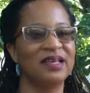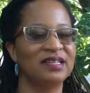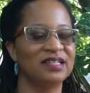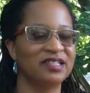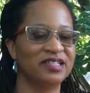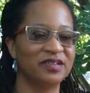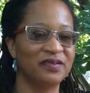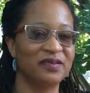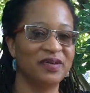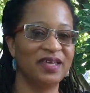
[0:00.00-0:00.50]

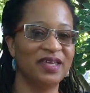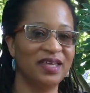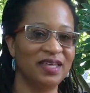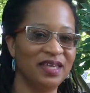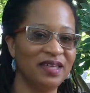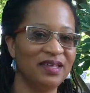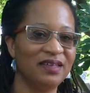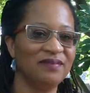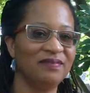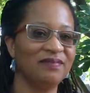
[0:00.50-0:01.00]
So
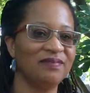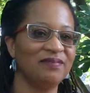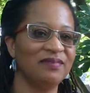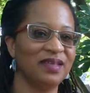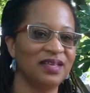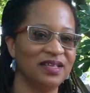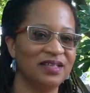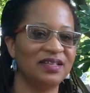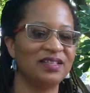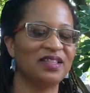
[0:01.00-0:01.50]
he
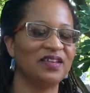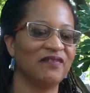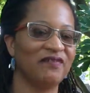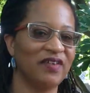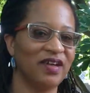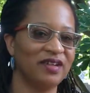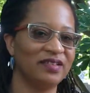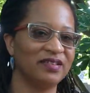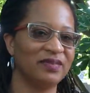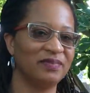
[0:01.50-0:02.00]
needed to
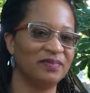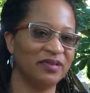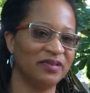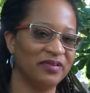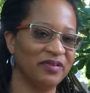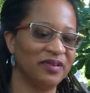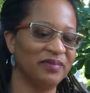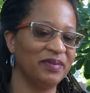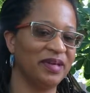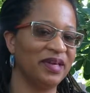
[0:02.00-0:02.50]
find
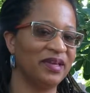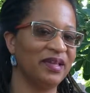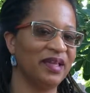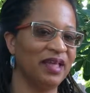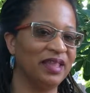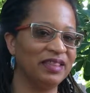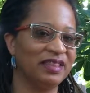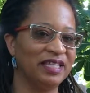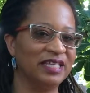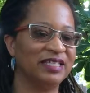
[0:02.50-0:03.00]
employment
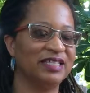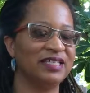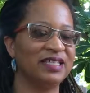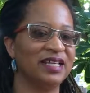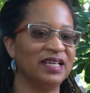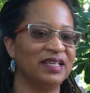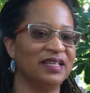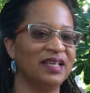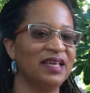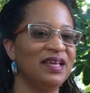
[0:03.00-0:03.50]
on this
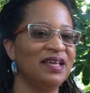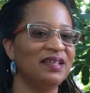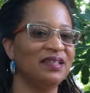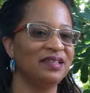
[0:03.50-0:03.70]
end.